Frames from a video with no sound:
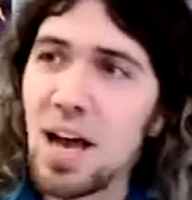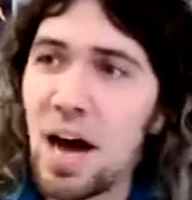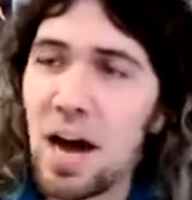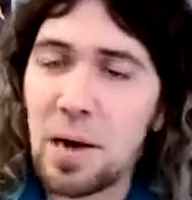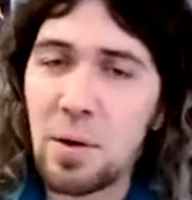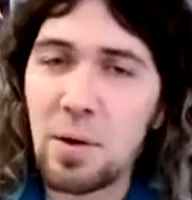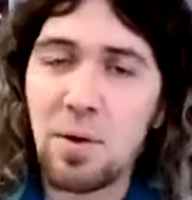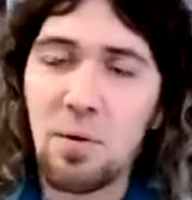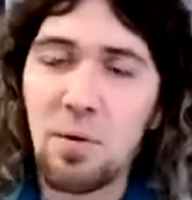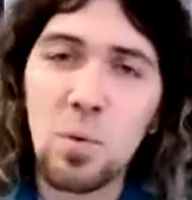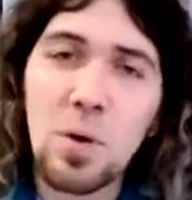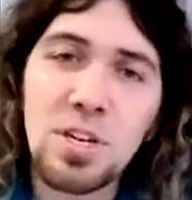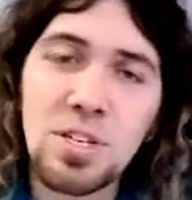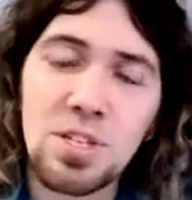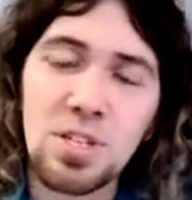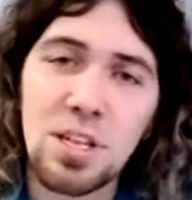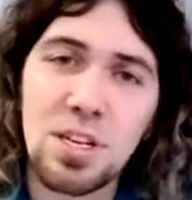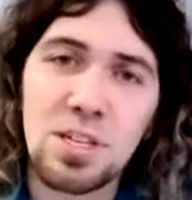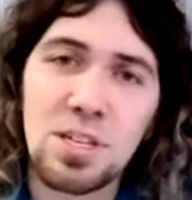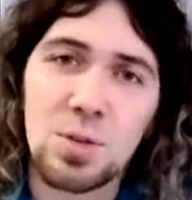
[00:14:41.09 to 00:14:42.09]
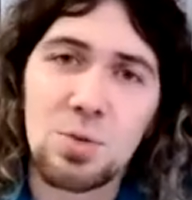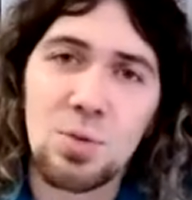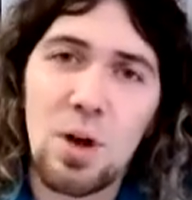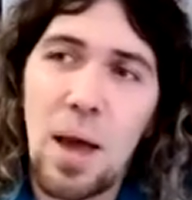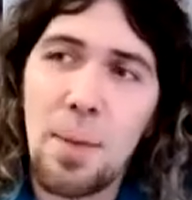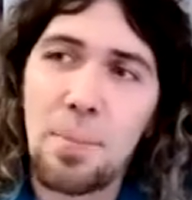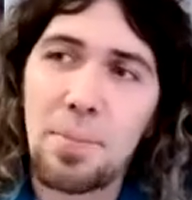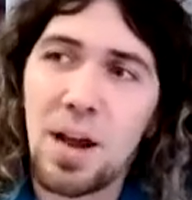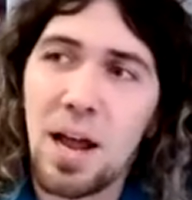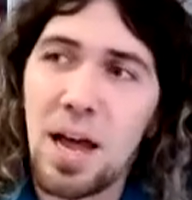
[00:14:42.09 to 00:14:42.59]
I originally
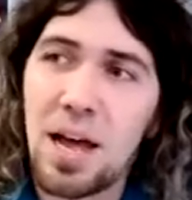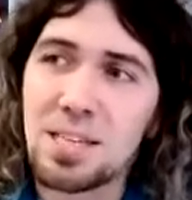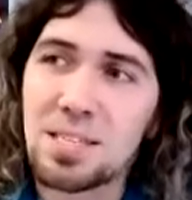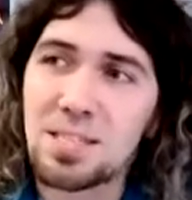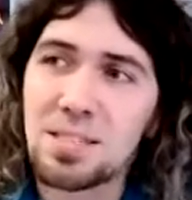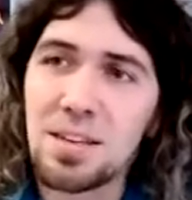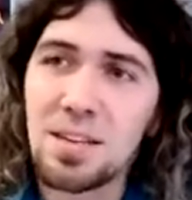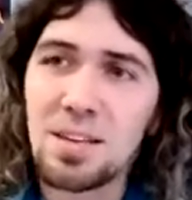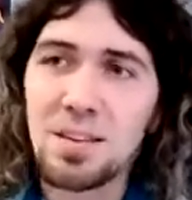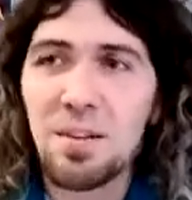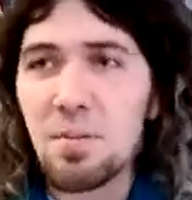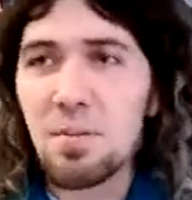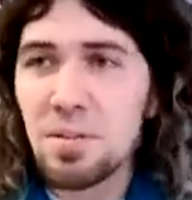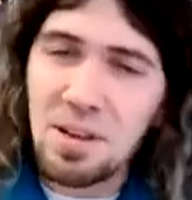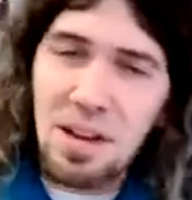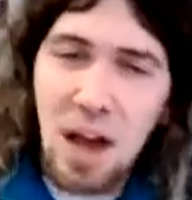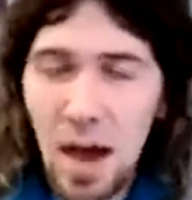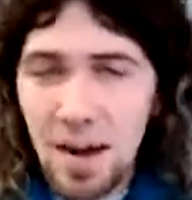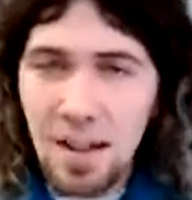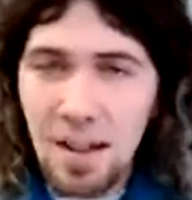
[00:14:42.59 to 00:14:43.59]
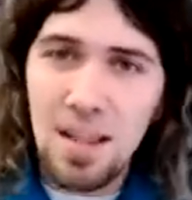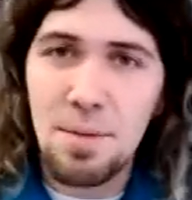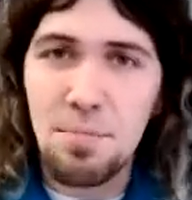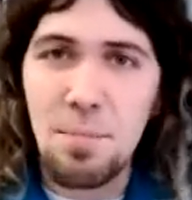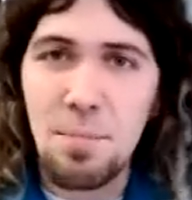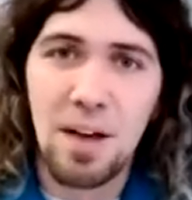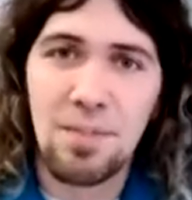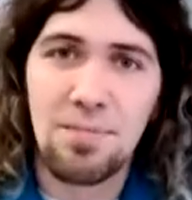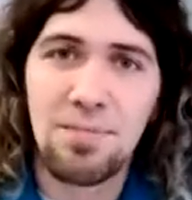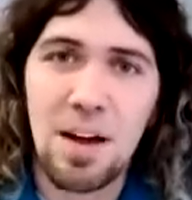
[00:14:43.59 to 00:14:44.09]
described it as kind of like
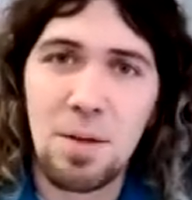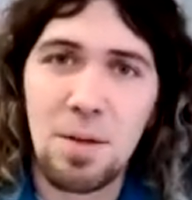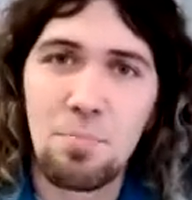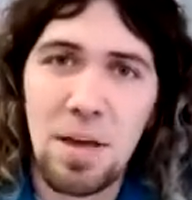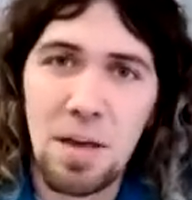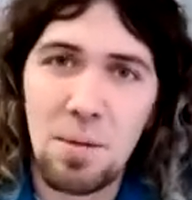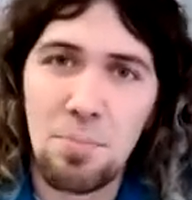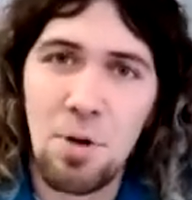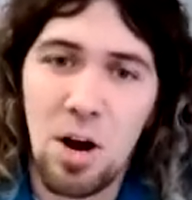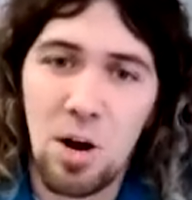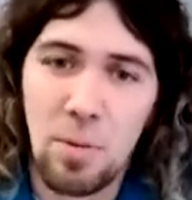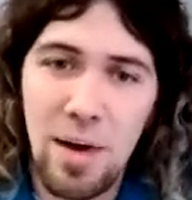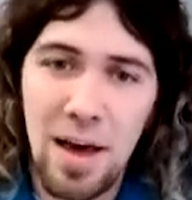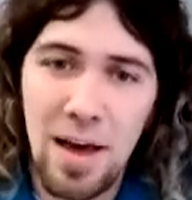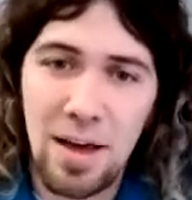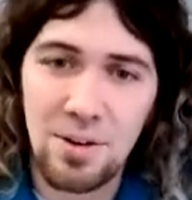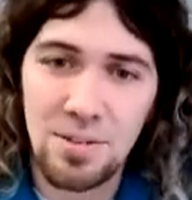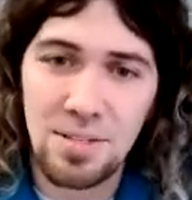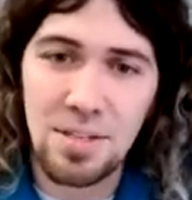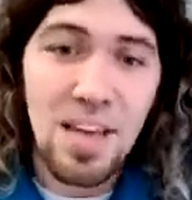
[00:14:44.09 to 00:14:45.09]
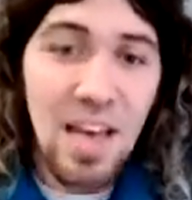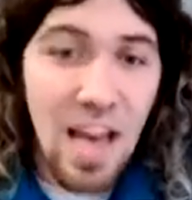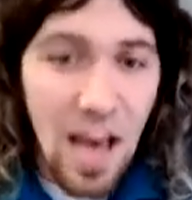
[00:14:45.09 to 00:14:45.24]
modified ping pong paddles.